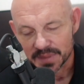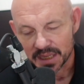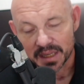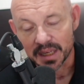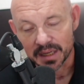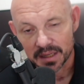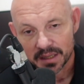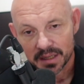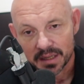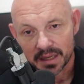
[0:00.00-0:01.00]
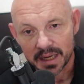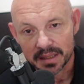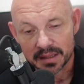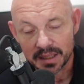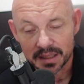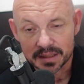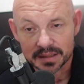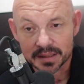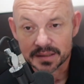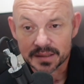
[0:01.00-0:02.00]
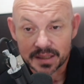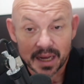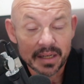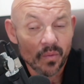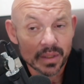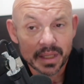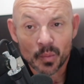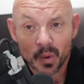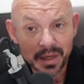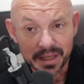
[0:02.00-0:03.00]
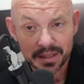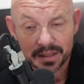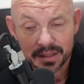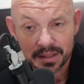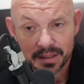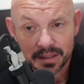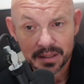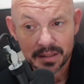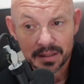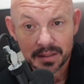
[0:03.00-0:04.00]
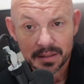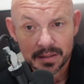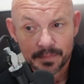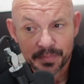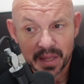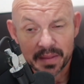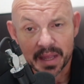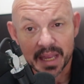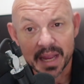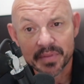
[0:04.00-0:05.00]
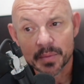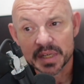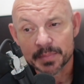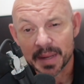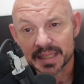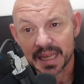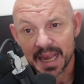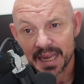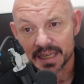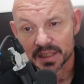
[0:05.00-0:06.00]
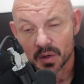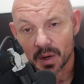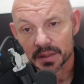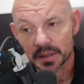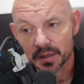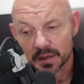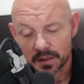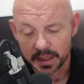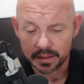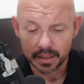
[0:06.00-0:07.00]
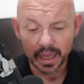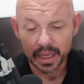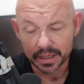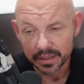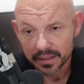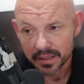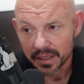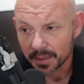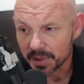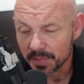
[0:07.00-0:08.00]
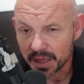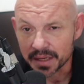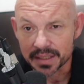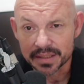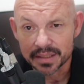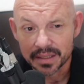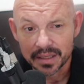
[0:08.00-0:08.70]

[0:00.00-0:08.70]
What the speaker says: Again, I think this is kind of what they wanted. And they gave the respect to Aiden to go out there and earn it. And I'm going to be honest.